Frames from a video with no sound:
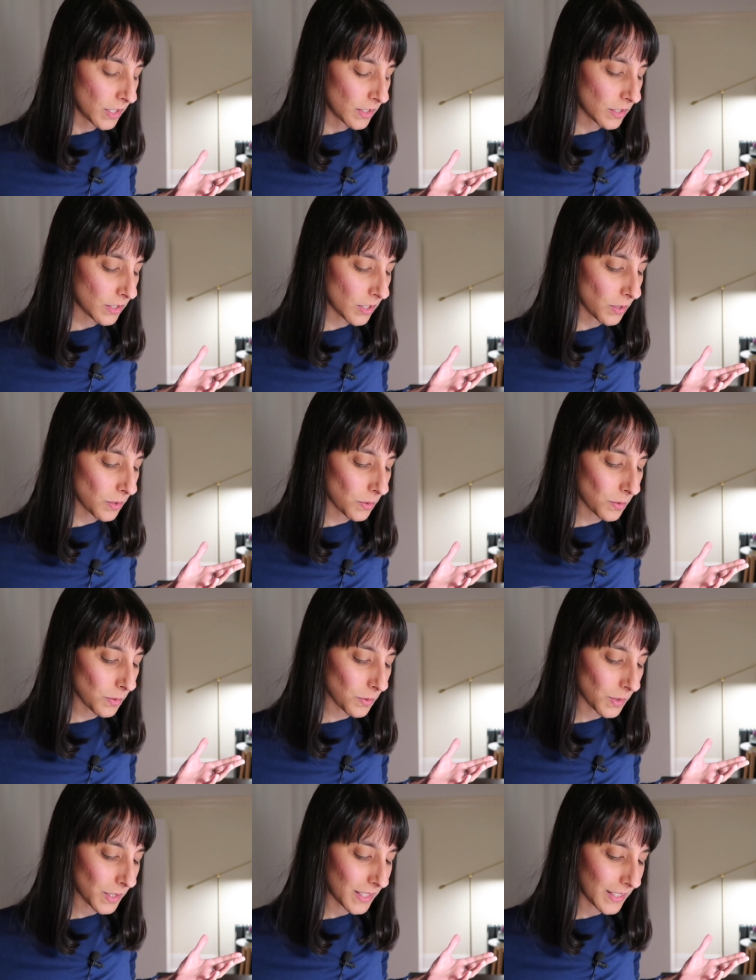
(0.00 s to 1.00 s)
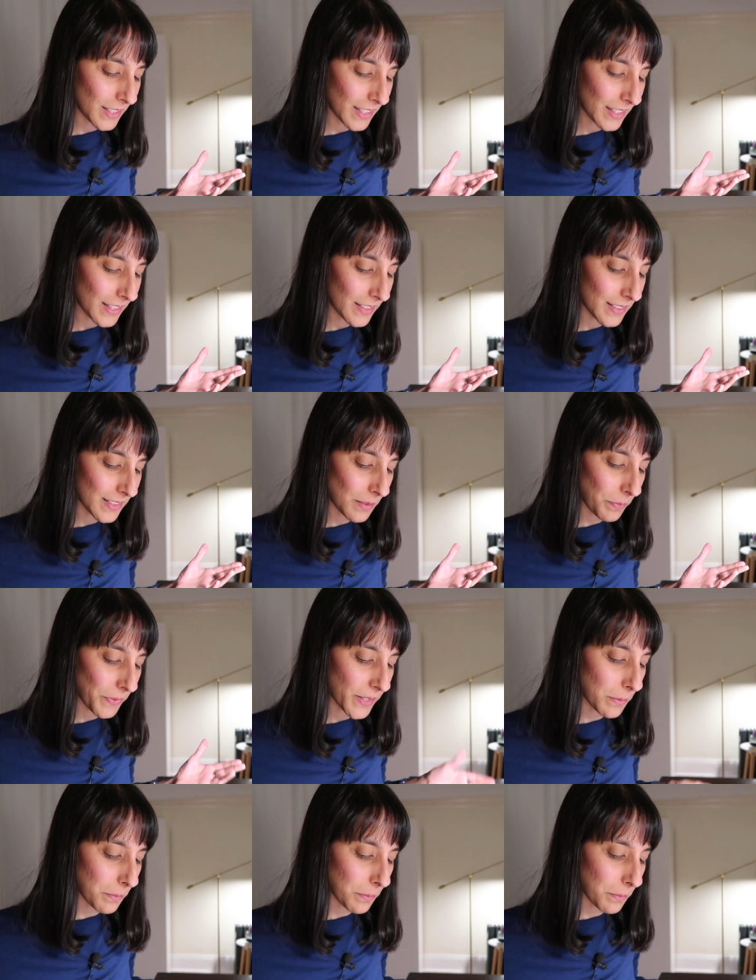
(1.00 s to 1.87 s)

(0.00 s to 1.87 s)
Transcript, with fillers: So yeah, there's something